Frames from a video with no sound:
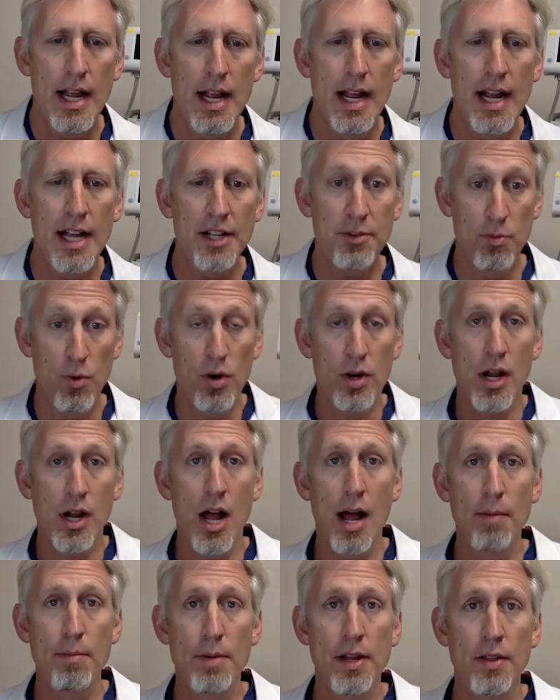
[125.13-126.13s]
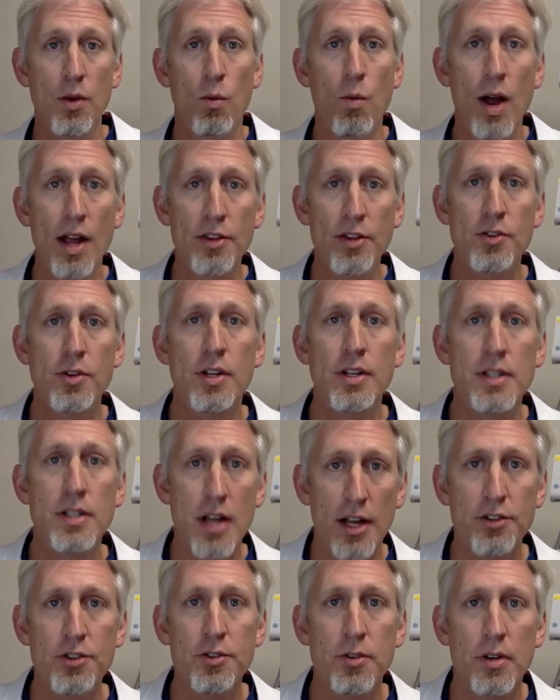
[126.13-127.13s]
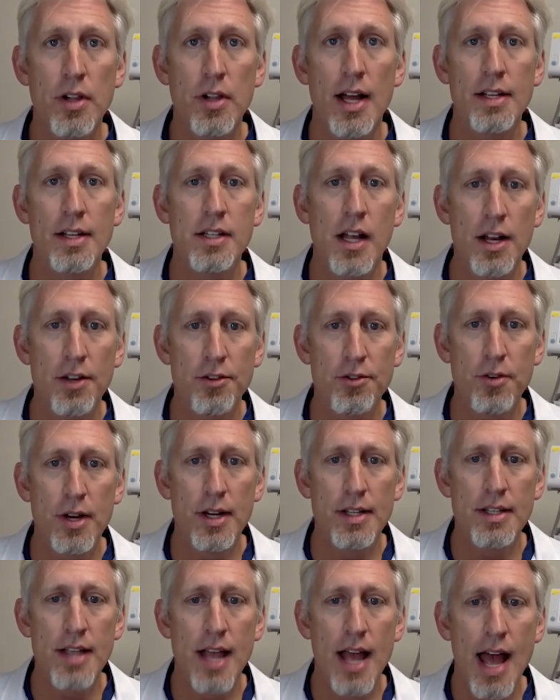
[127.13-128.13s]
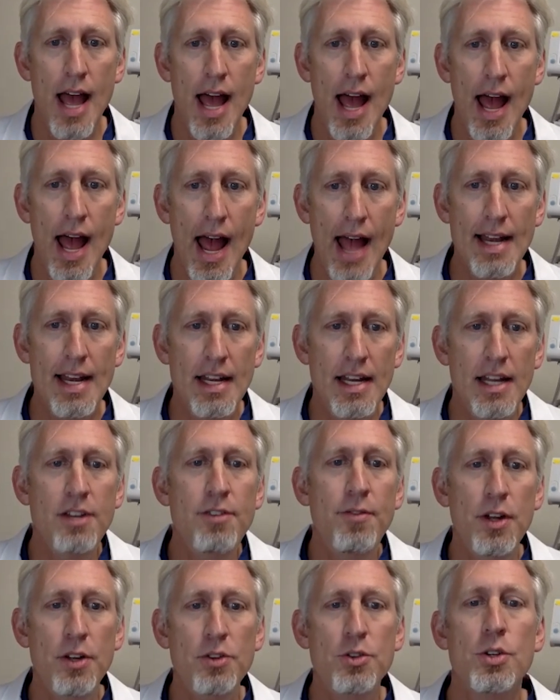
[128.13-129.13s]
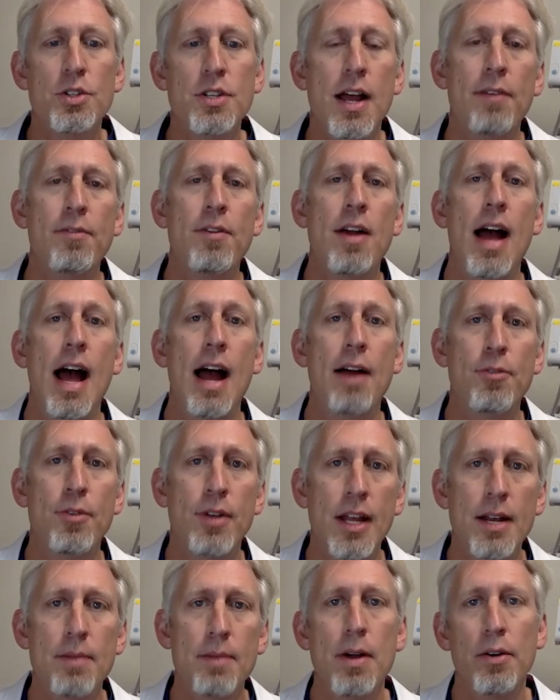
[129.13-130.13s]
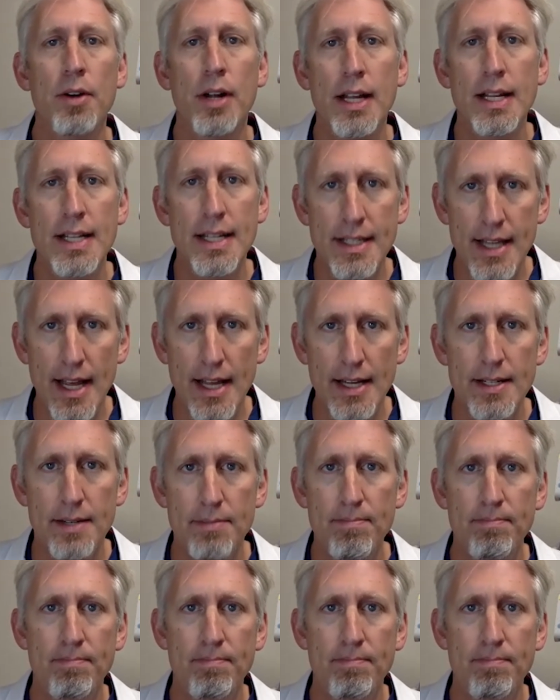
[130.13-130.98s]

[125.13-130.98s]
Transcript: It's more common in the Western industrialized countries and in individuals of Af- African American descent.